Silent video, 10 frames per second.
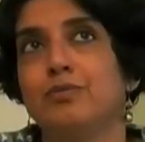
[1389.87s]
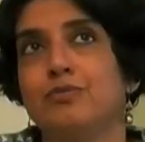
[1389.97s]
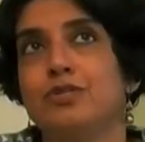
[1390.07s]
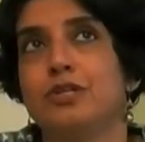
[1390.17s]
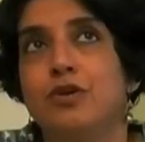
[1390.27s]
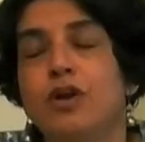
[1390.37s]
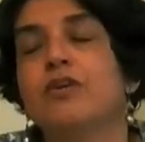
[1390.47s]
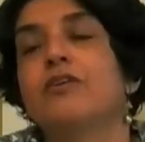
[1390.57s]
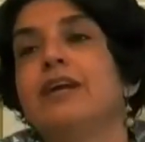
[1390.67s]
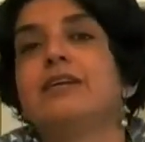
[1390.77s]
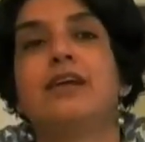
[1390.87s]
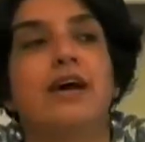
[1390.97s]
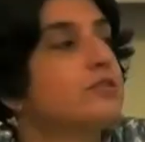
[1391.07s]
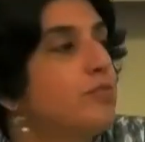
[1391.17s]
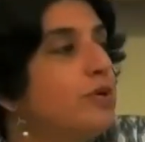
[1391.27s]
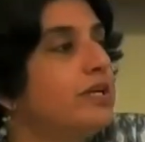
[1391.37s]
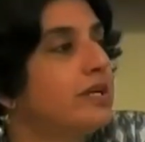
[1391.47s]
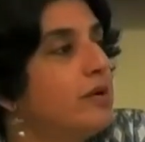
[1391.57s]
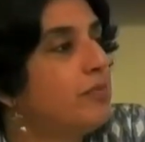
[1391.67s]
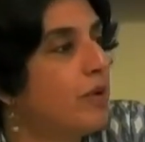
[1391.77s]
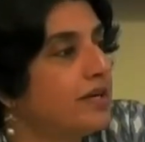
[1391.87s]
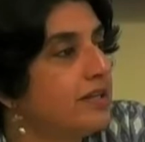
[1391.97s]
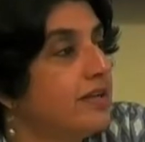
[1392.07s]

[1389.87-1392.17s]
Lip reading: did not create it as a political party.